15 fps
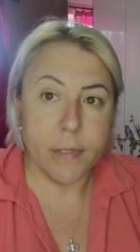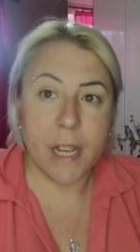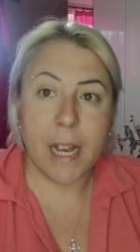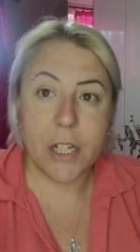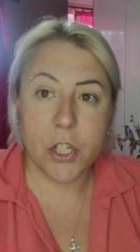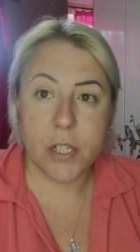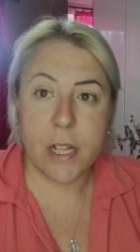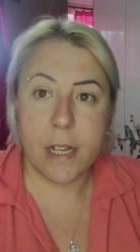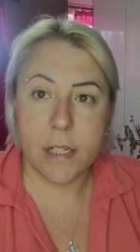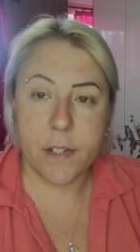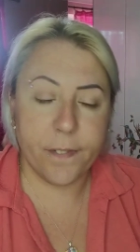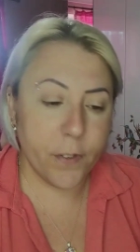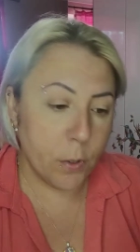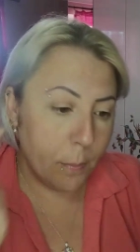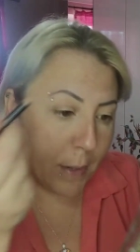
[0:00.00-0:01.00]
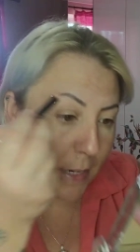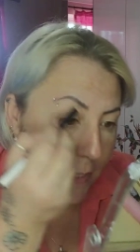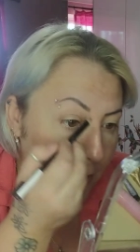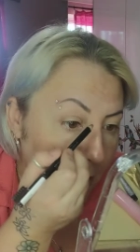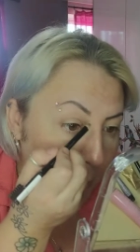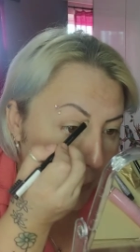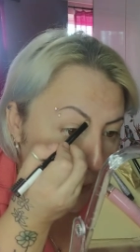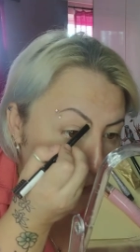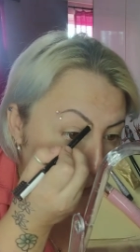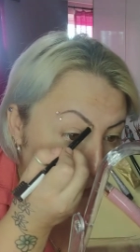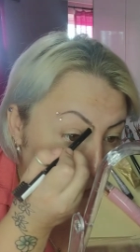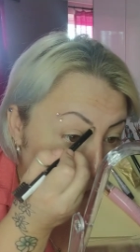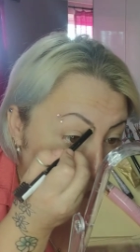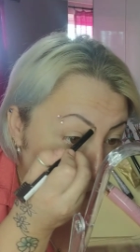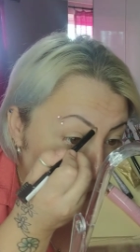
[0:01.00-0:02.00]
I just like to fill mine in a bit,
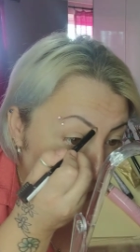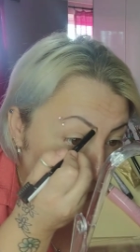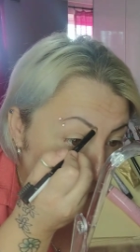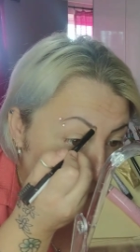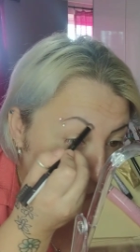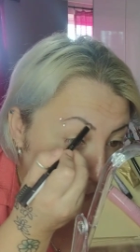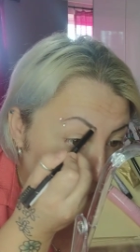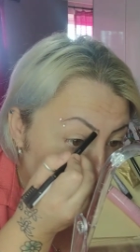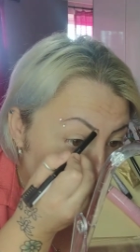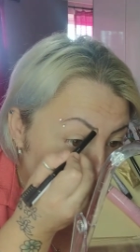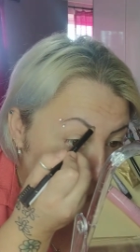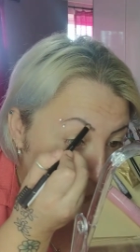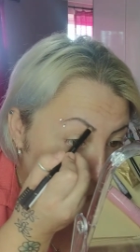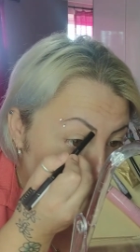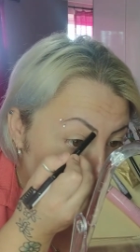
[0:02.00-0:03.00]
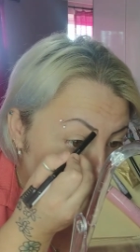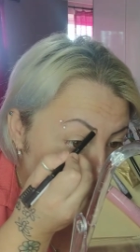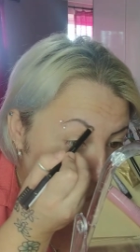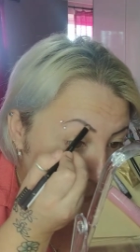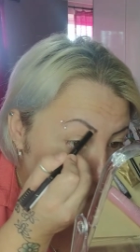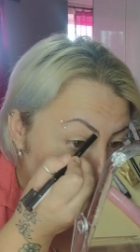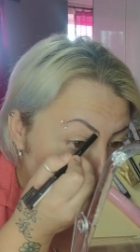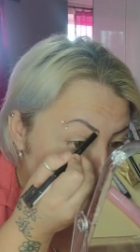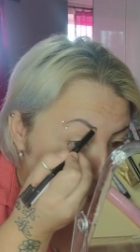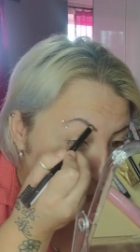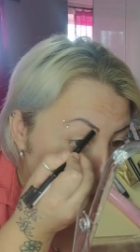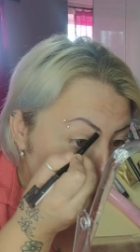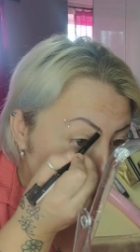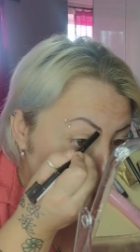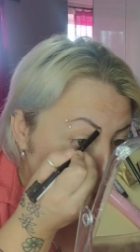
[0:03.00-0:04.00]
so I'm just giving this one
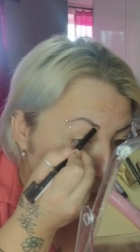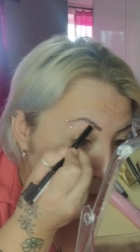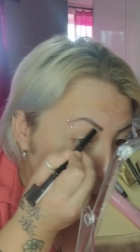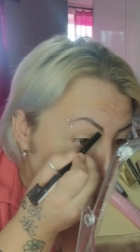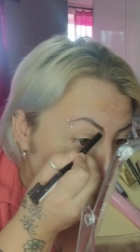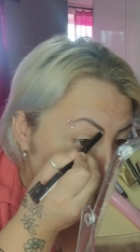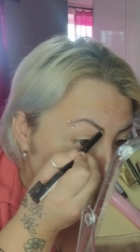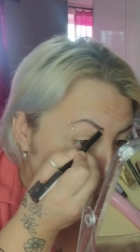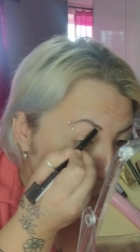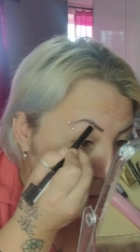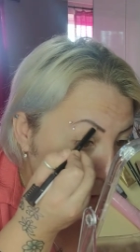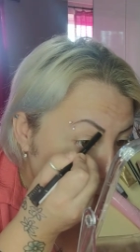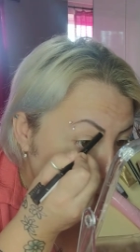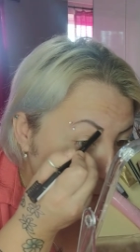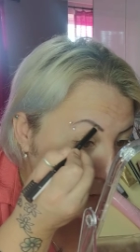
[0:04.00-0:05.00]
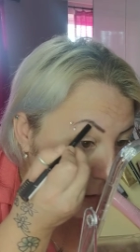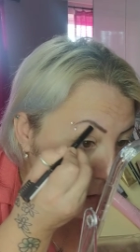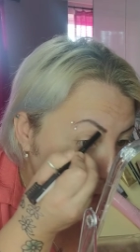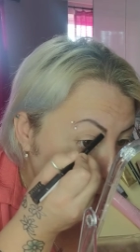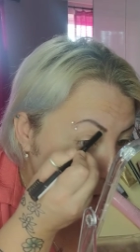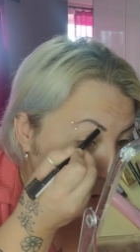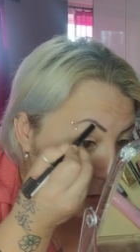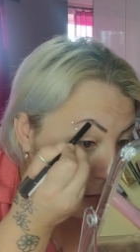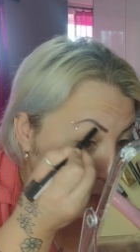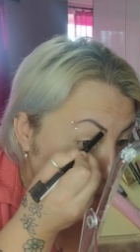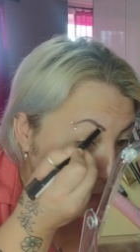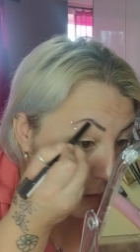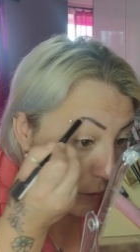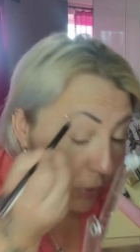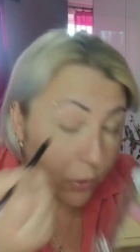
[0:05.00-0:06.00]
a little bit more of a darker color. I
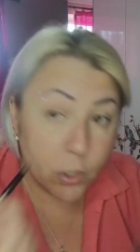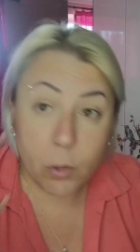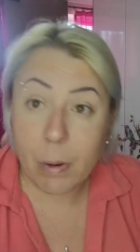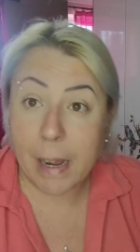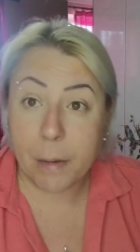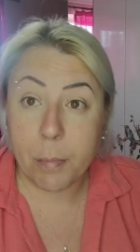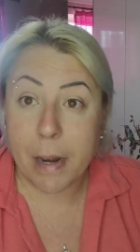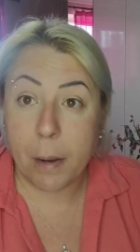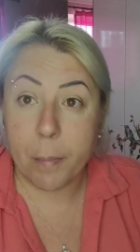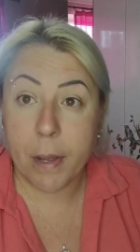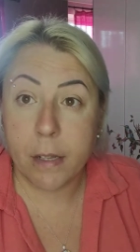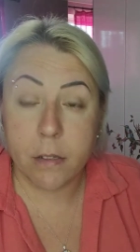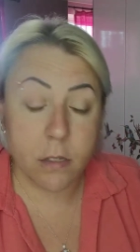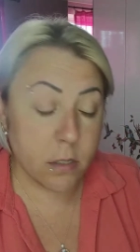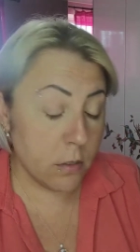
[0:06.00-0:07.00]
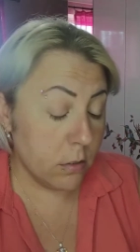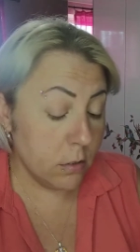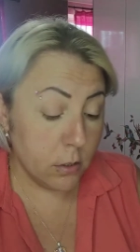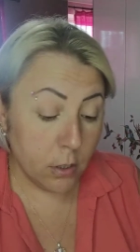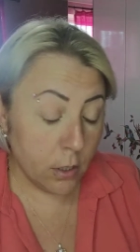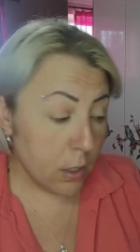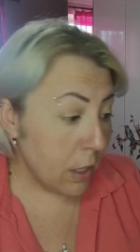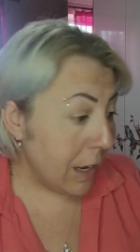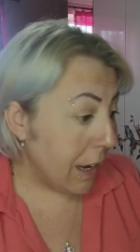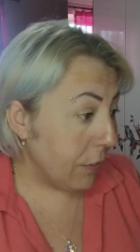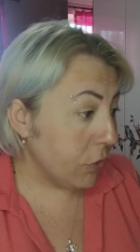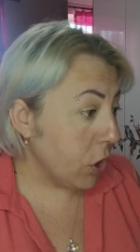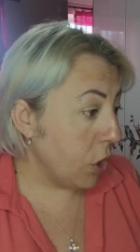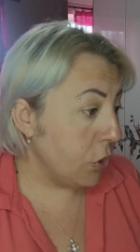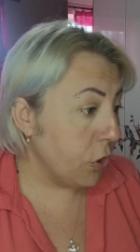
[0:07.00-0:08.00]
need a new eyebrow pencil.
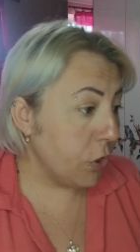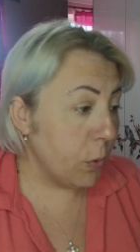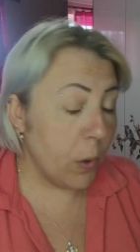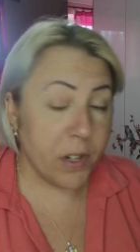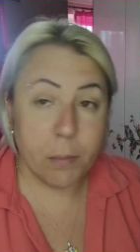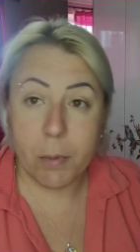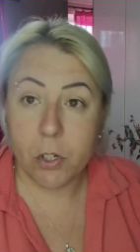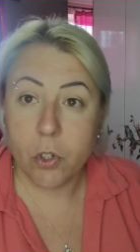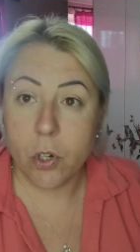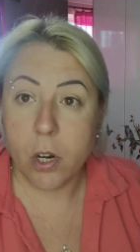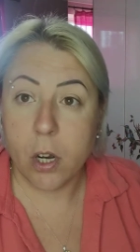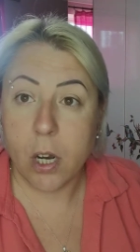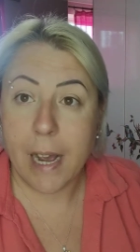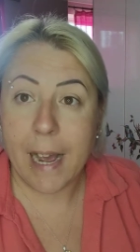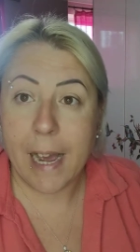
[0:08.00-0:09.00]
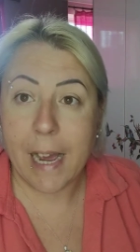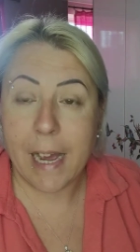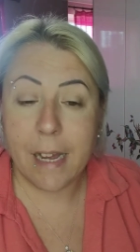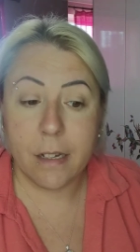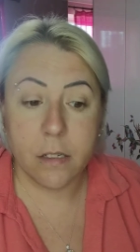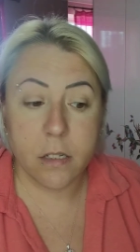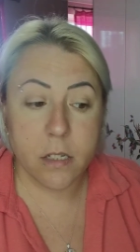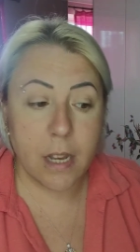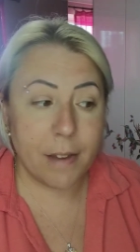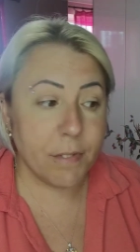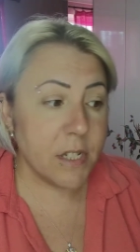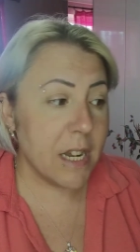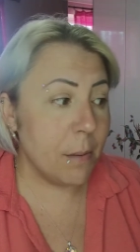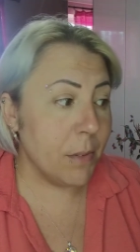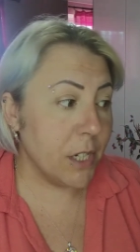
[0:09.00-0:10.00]
I've got another one in my drawer, and every
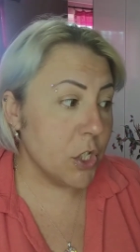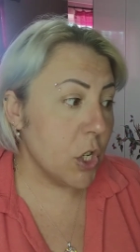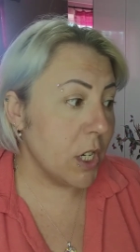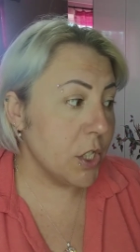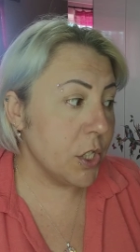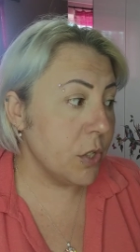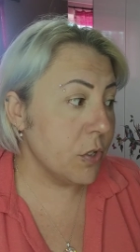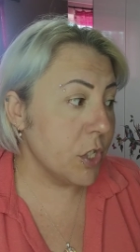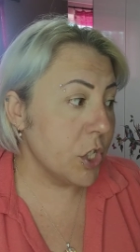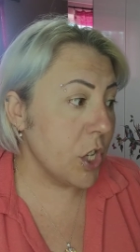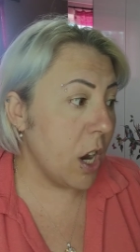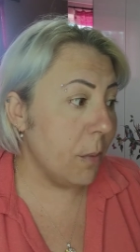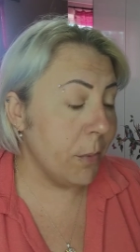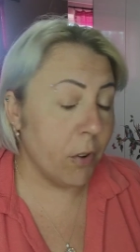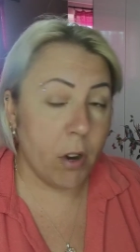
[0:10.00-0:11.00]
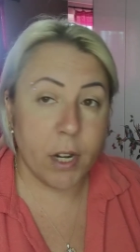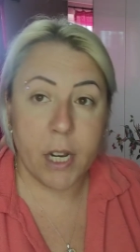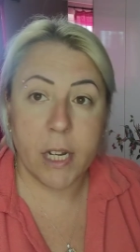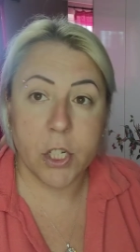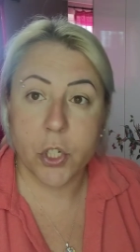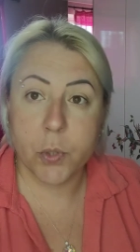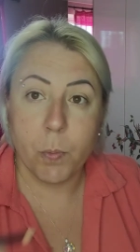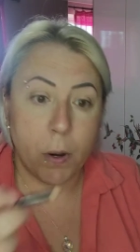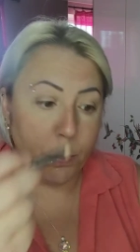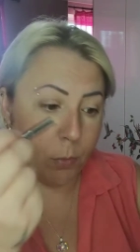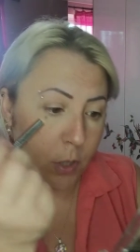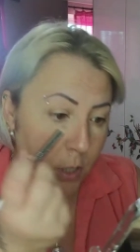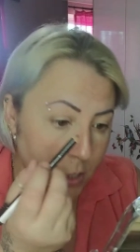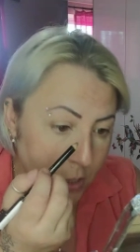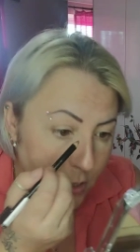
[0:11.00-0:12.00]
time I try to use a sharpener on it, it just won't
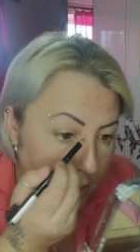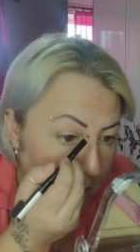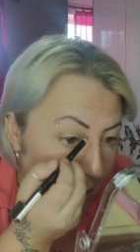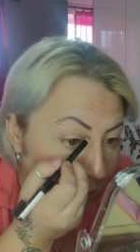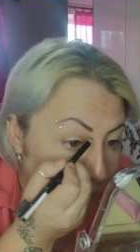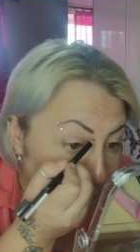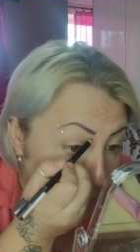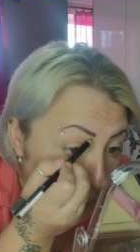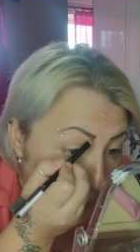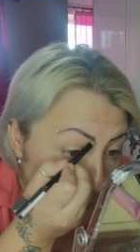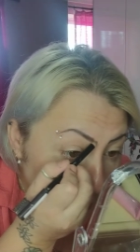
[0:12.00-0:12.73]
work. So,